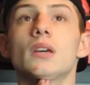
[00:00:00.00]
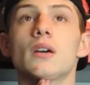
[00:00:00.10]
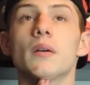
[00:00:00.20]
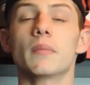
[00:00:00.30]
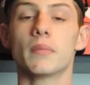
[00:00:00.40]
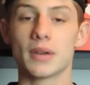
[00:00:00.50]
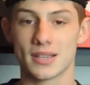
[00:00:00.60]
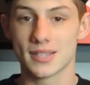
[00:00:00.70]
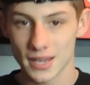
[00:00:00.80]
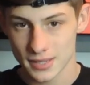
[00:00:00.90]
um,
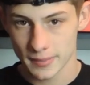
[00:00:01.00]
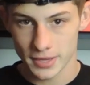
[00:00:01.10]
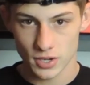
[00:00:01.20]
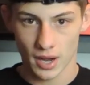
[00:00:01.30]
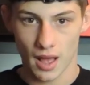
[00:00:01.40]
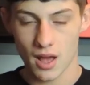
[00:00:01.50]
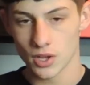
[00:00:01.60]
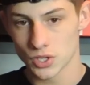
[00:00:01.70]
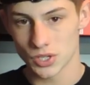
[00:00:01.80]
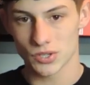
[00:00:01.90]
my second semester at
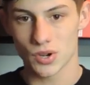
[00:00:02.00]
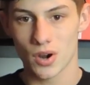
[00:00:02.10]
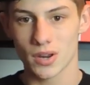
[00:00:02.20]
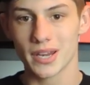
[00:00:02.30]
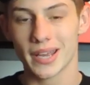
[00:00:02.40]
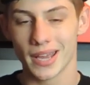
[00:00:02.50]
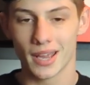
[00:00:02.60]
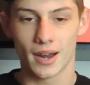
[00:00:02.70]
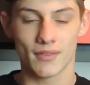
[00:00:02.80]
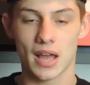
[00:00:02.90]
college just started,
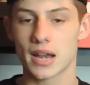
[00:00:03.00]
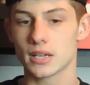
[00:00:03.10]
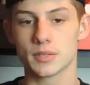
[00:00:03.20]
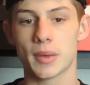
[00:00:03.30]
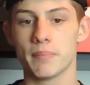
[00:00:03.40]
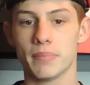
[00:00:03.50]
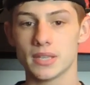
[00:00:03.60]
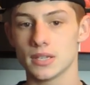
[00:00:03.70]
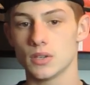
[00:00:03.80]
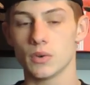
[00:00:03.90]
and I've kind of just been
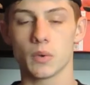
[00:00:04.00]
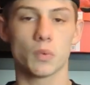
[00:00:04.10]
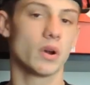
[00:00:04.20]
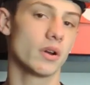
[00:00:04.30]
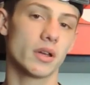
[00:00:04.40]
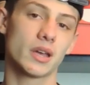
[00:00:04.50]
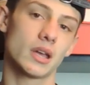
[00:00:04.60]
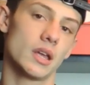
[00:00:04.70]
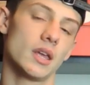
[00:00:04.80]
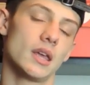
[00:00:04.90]
busy doing work.
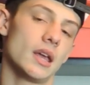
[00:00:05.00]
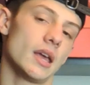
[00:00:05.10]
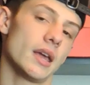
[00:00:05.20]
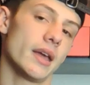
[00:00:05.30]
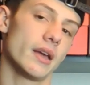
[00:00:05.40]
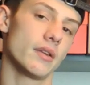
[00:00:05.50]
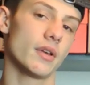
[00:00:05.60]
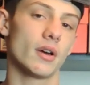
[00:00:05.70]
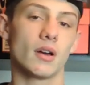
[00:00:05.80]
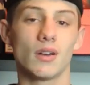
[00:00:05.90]

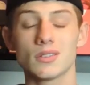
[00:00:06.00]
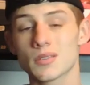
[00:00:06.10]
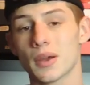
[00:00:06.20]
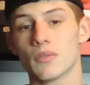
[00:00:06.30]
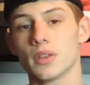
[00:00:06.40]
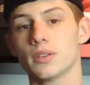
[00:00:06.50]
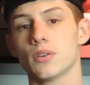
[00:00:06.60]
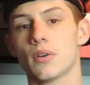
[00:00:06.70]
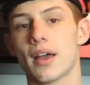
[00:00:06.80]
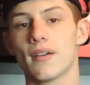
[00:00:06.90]
And uh, also, I really
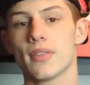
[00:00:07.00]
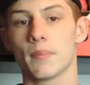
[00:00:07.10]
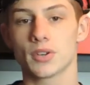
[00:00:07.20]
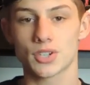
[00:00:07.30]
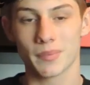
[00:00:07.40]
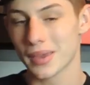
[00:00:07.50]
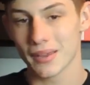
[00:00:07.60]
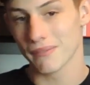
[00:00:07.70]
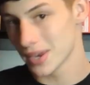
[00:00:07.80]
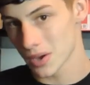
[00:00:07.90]
don't have that much to
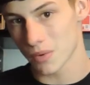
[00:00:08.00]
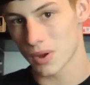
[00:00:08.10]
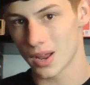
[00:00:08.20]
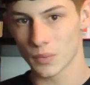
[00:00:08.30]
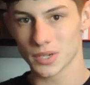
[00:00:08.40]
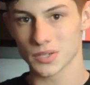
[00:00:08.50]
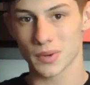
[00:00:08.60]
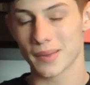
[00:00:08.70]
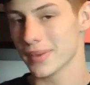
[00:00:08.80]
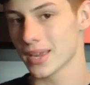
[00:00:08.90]
make a video on, which
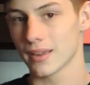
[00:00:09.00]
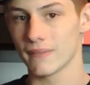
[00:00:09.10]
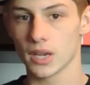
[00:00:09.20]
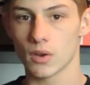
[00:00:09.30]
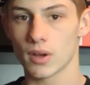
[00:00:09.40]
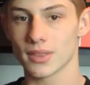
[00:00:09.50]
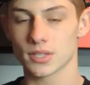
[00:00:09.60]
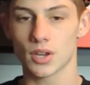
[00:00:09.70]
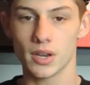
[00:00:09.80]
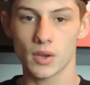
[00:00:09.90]
is why I'm making a video on
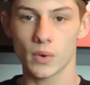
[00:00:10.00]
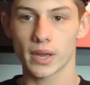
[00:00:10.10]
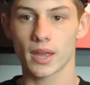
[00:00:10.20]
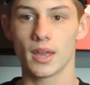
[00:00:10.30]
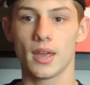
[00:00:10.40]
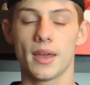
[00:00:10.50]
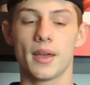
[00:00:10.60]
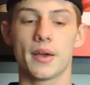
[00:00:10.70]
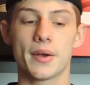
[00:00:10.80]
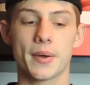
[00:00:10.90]
this hoodie quick.
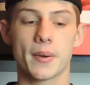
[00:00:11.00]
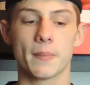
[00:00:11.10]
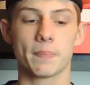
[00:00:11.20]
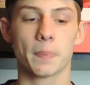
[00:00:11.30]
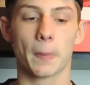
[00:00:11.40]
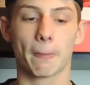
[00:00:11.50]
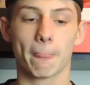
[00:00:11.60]
Um,